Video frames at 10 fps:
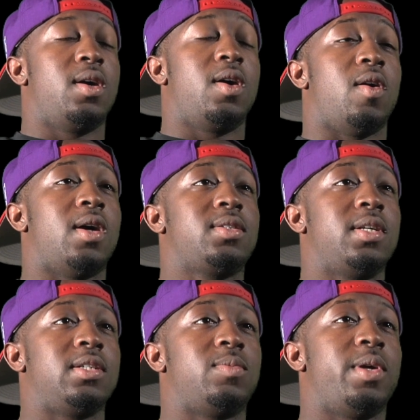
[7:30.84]
Oh, I
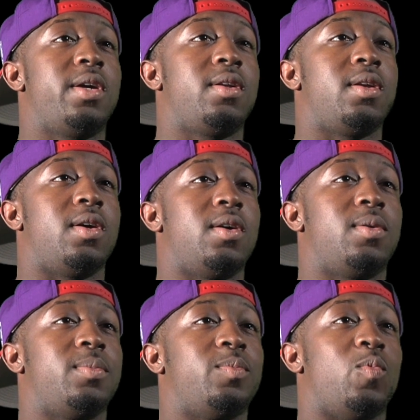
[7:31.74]
see us being
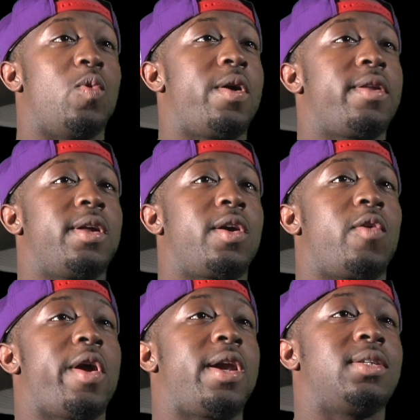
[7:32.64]
one of the
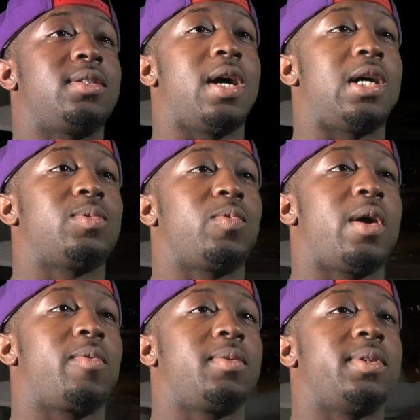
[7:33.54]
greatest gospel
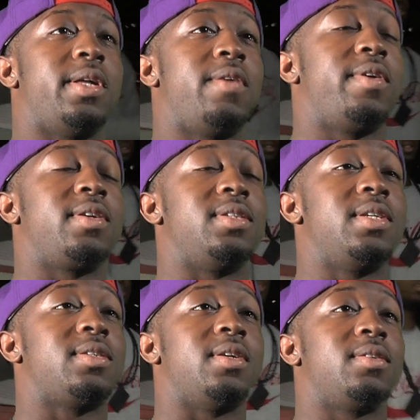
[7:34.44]
rap groups that ever
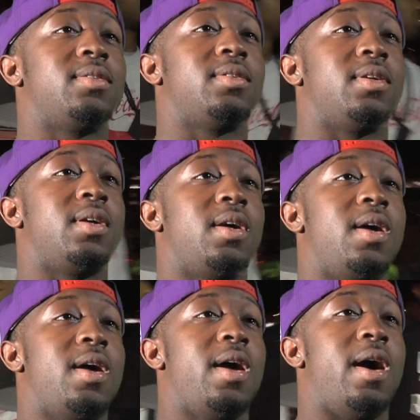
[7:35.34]
existed.
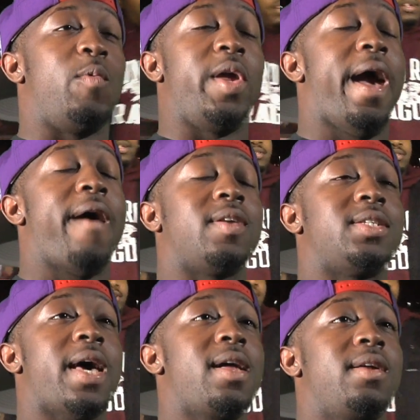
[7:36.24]
We have the
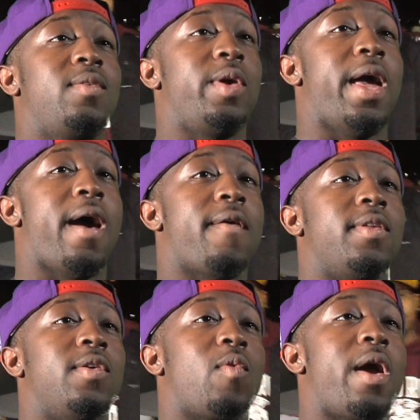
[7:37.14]
talent, we have
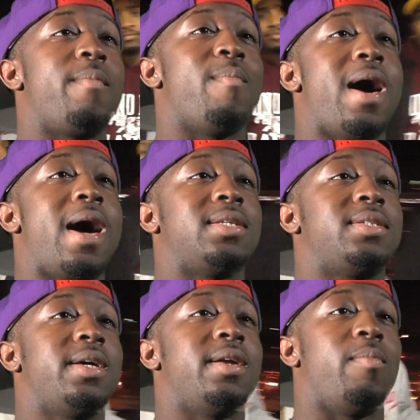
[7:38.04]
the right
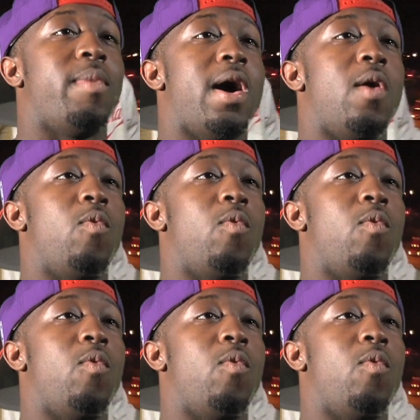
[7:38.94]
mindset about